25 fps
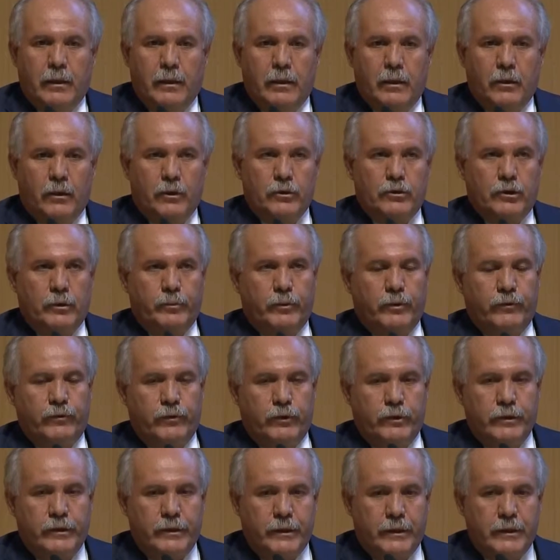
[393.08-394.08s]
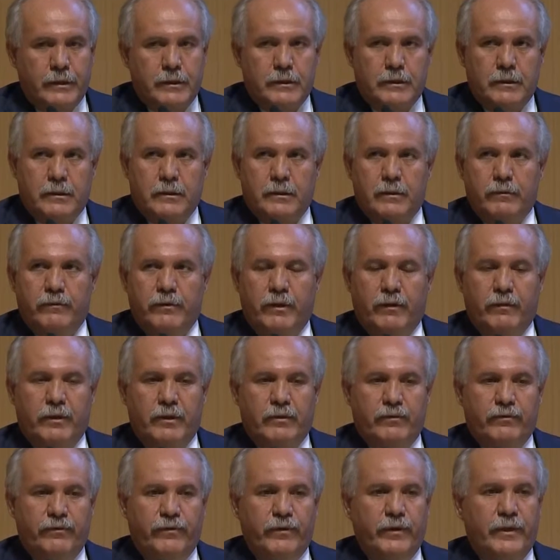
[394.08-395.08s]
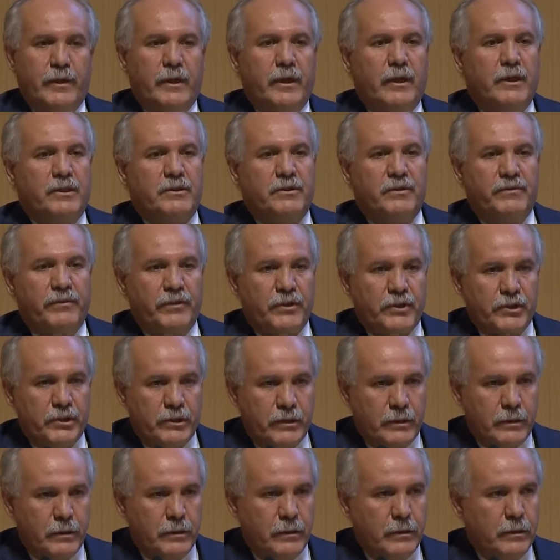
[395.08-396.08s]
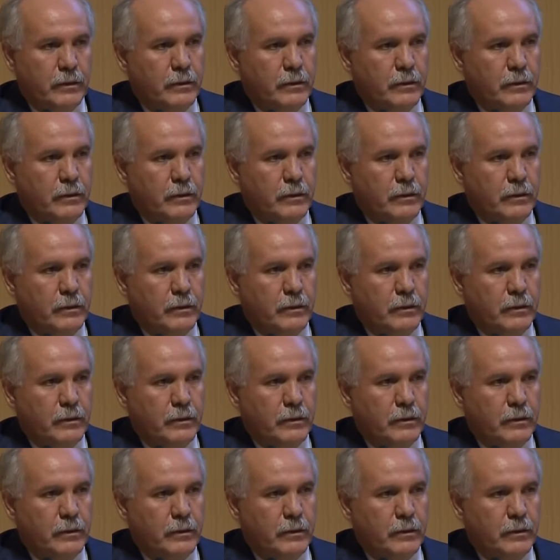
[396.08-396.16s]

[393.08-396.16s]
on top of all these, we have got very artificial